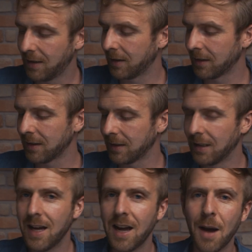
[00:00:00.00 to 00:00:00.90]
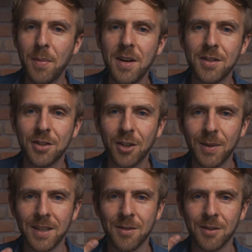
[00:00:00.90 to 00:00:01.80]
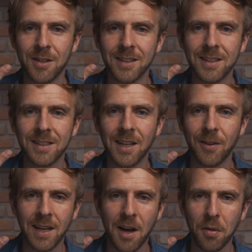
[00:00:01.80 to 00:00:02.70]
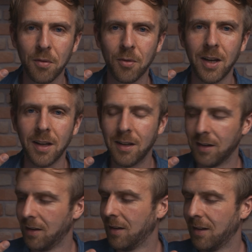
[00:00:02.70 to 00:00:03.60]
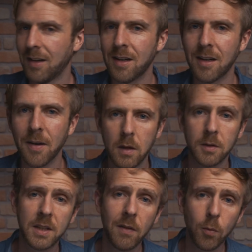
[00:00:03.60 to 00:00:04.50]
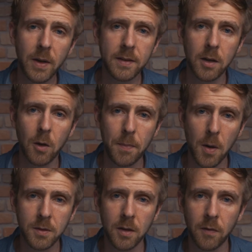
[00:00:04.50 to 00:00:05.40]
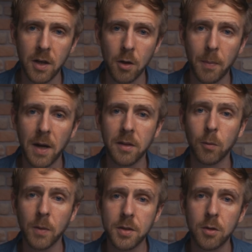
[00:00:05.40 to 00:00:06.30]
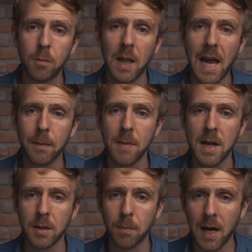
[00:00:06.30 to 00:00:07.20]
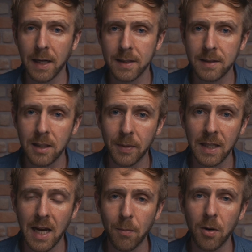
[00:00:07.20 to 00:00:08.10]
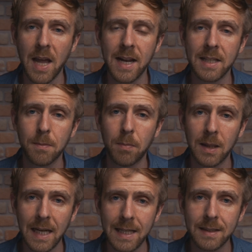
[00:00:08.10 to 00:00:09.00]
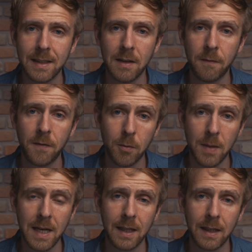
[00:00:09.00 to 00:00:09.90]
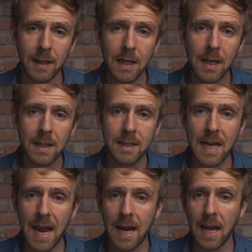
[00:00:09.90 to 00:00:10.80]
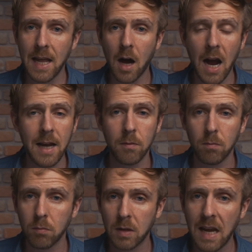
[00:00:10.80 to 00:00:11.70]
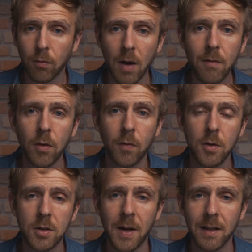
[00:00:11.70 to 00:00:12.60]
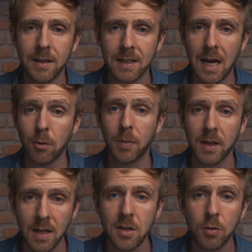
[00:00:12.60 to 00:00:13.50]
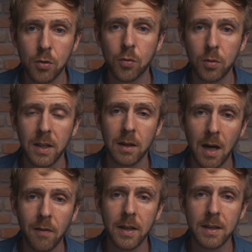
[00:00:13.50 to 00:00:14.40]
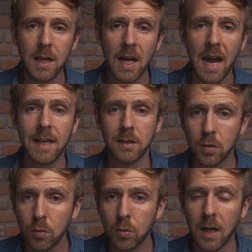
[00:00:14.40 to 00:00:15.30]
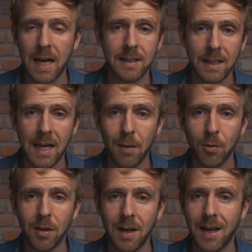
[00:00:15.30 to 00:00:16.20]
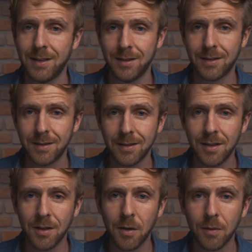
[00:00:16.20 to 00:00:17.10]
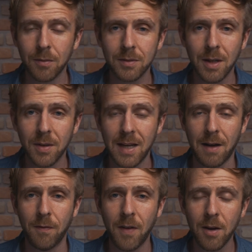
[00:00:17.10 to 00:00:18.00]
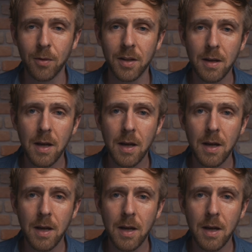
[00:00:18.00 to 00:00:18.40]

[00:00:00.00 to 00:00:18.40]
Look at this. I've been in Germany too long. This is how I count 3. So several weeks ago, I posted a video about the original Blackmagic Pocket Cinema camera and its place in filmmaking today. And I gave rave reviews about this camera because I do truly love it as a tool, as a camera, as just, something to have fun with.